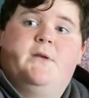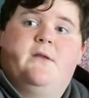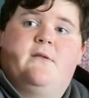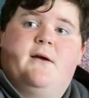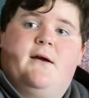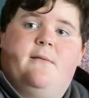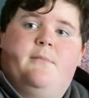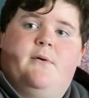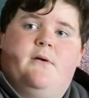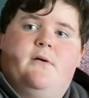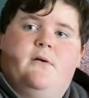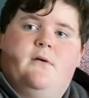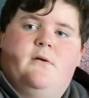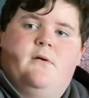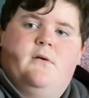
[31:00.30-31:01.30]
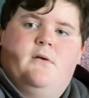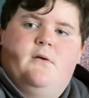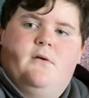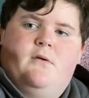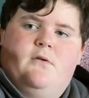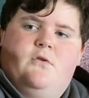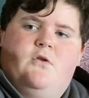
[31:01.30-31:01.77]
design, but
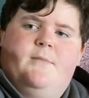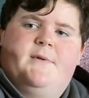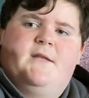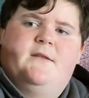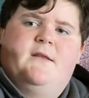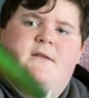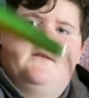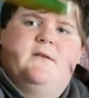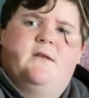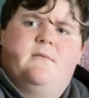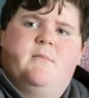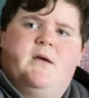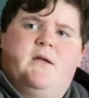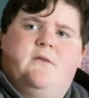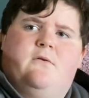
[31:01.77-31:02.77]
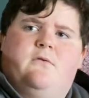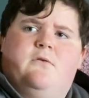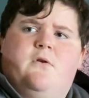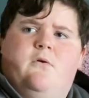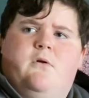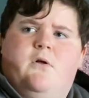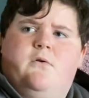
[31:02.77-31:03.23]
stupid thing that they did, making those
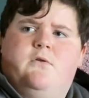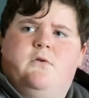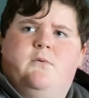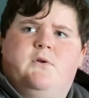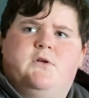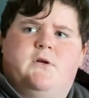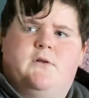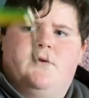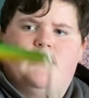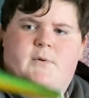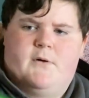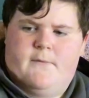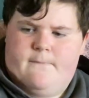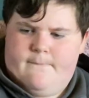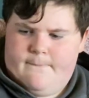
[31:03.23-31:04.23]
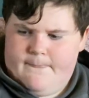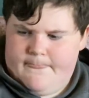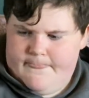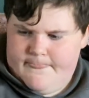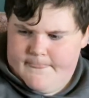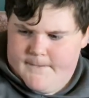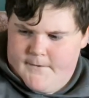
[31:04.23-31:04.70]
so close to each other. But
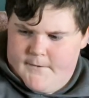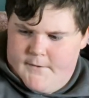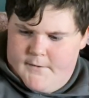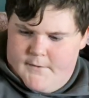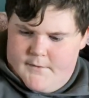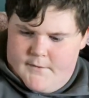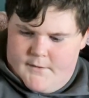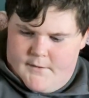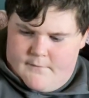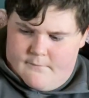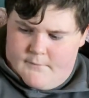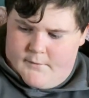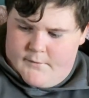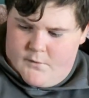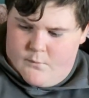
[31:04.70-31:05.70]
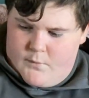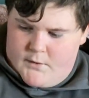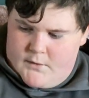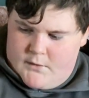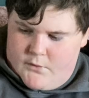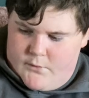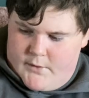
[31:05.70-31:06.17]
yeah, another
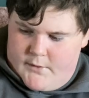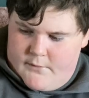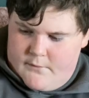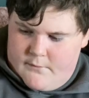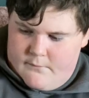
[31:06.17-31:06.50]
wooden lure.